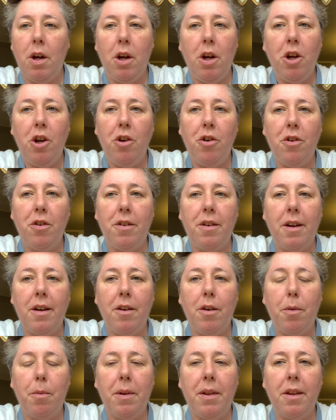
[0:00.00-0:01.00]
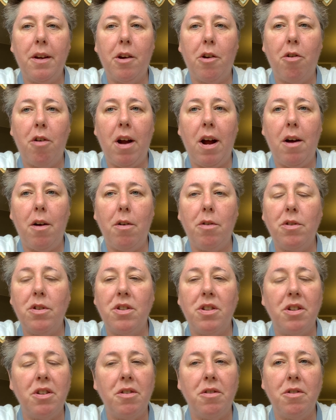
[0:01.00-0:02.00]
You just enter with the
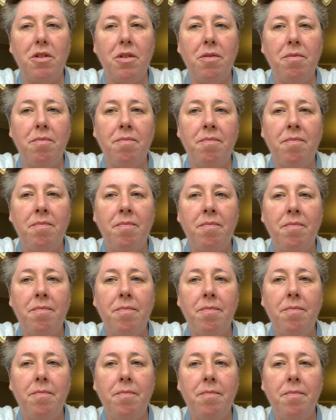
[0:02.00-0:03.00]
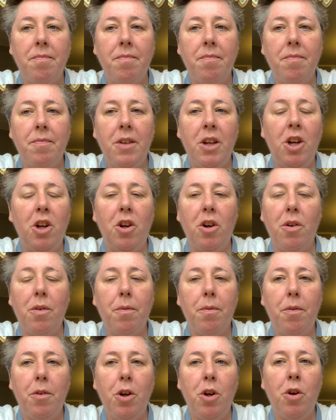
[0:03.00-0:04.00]
crowds and, you know,
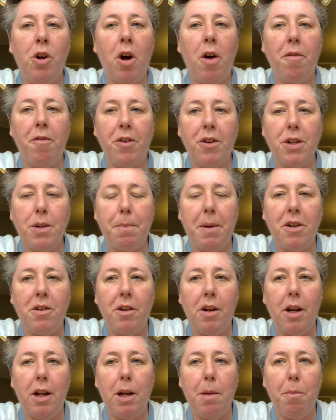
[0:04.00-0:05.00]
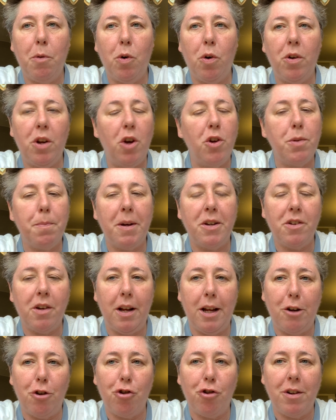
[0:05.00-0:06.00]
you can't feel special anymore. No special
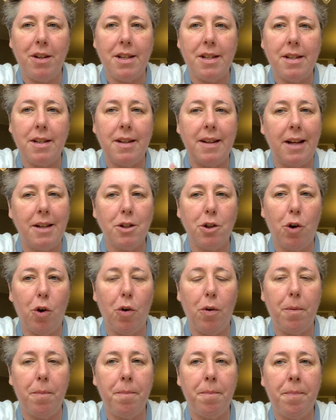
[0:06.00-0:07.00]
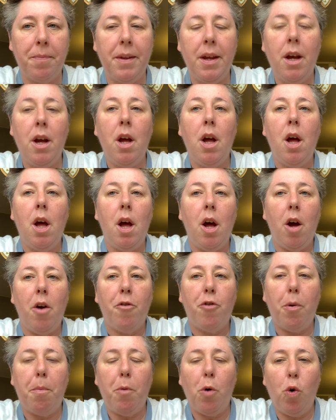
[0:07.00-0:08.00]
entrance, that's gone.
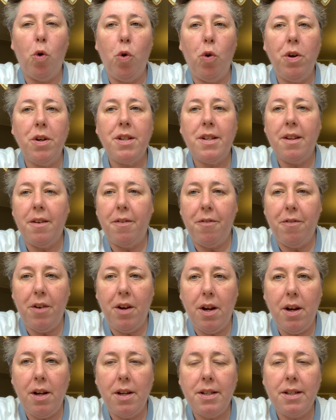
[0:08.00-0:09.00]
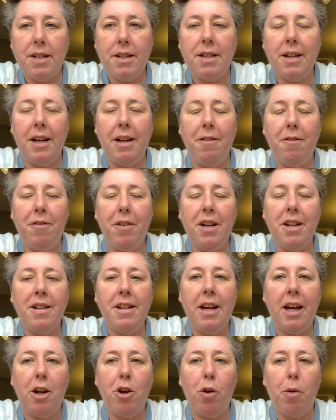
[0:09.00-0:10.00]
From August the 1st,
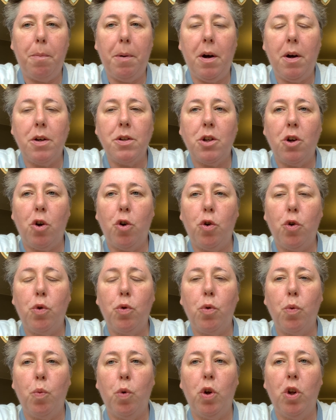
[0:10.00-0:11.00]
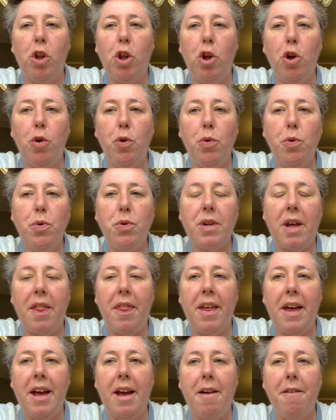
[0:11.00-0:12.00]
Infinity annual pass holders will lose
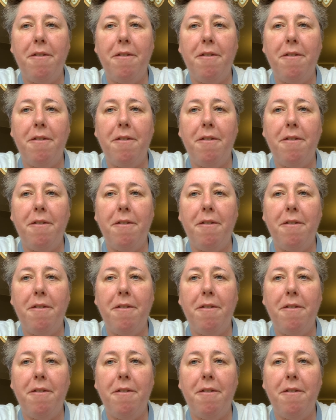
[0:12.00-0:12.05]
their